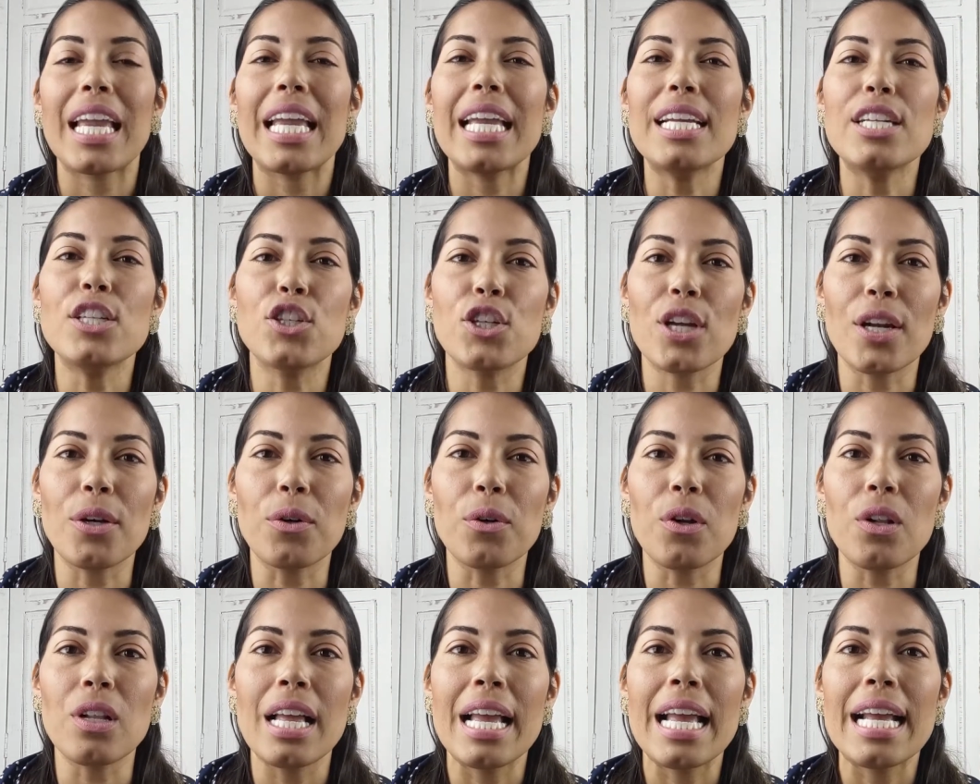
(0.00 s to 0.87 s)
In
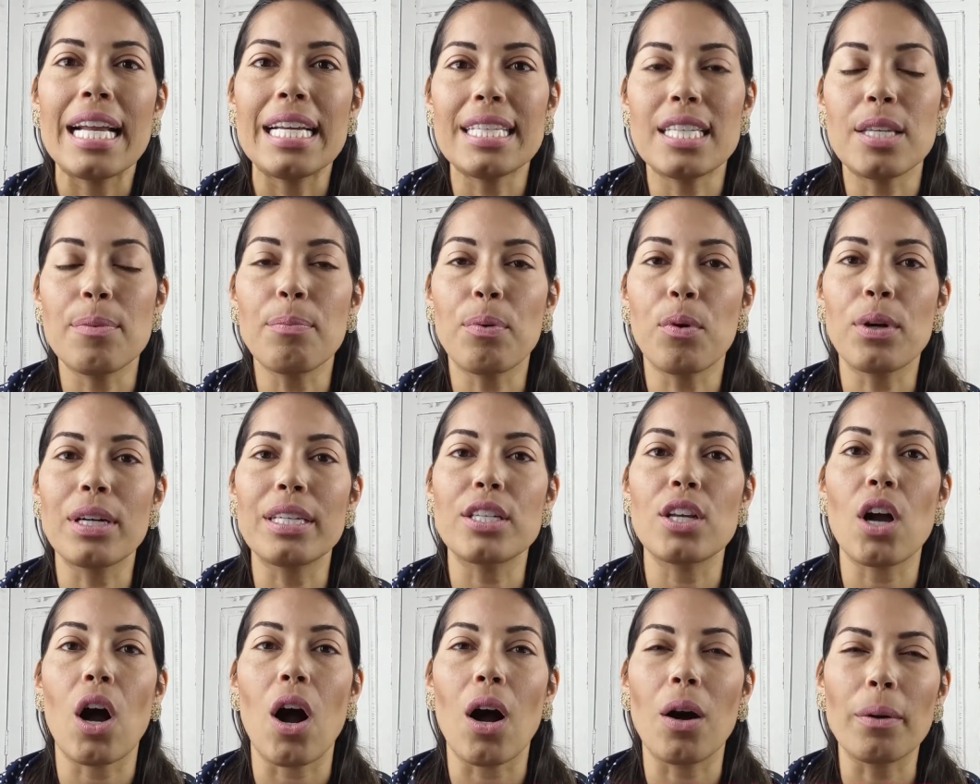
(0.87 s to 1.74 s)
general, it's important
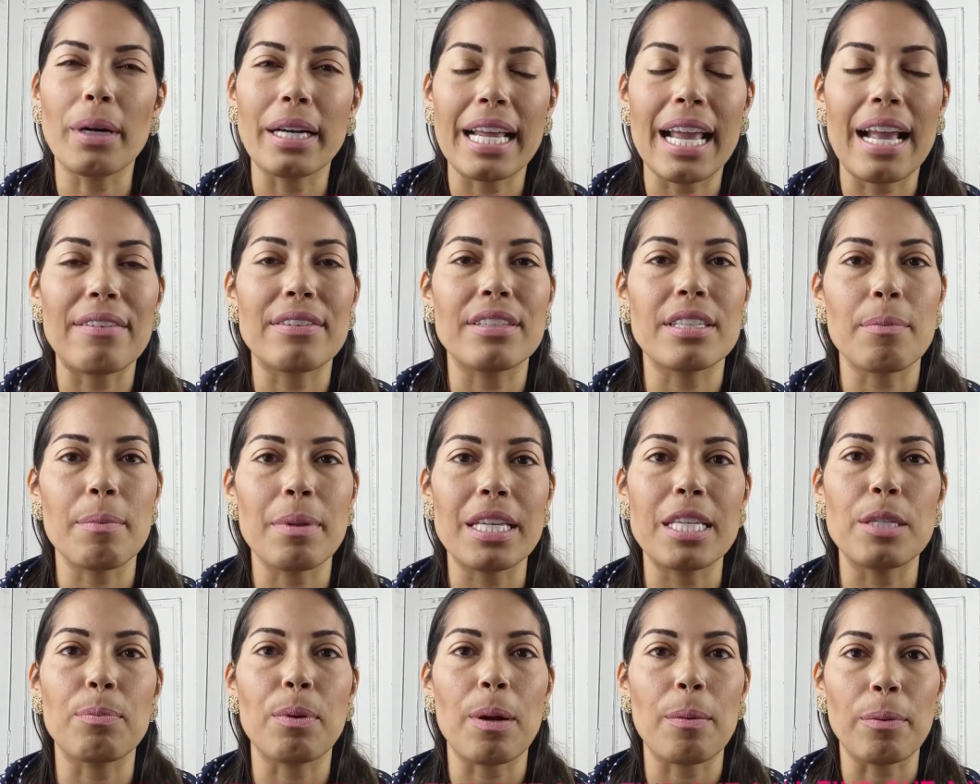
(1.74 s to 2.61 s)
to already have some of
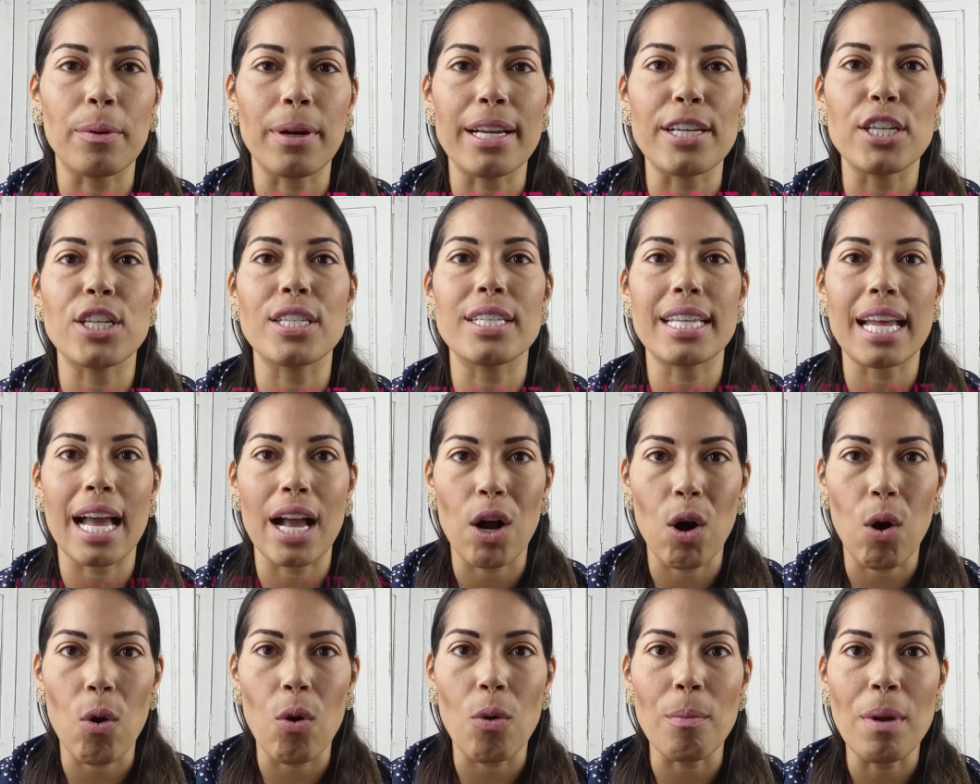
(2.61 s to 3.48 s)
these preparations at
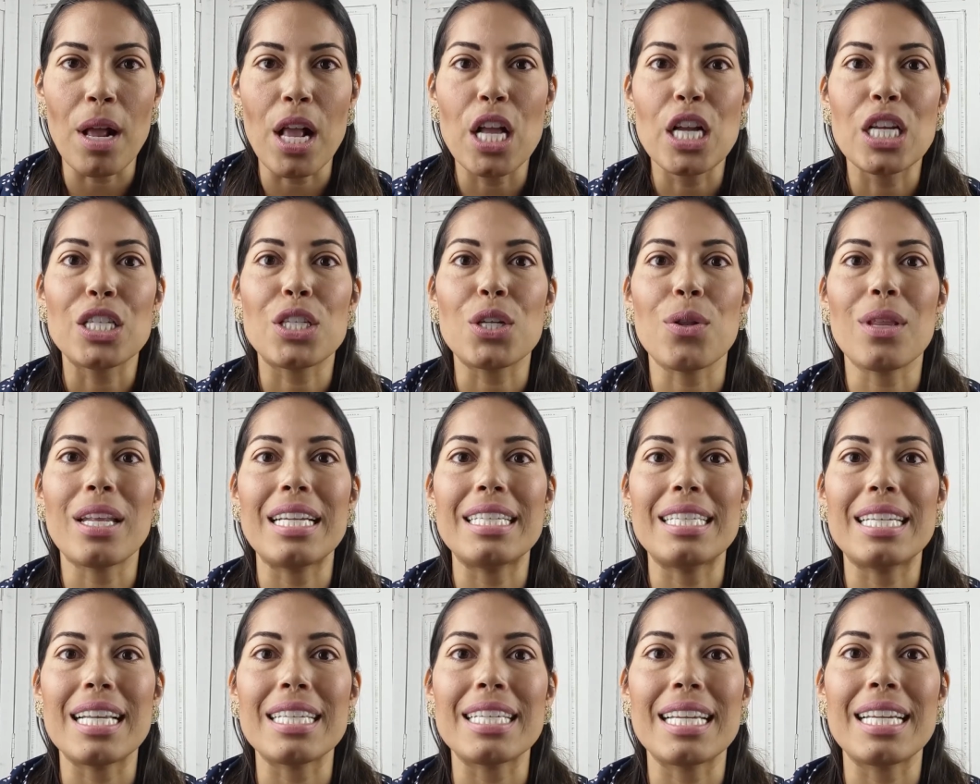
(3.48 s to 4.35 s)
home so that
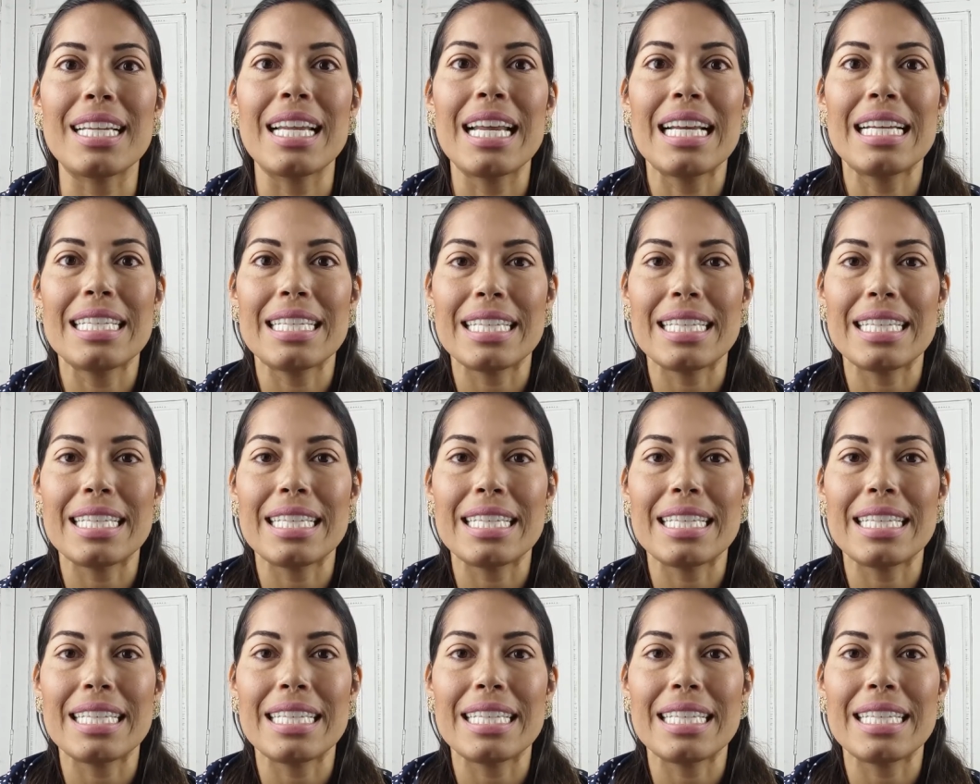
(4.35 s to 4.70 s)
it doesn't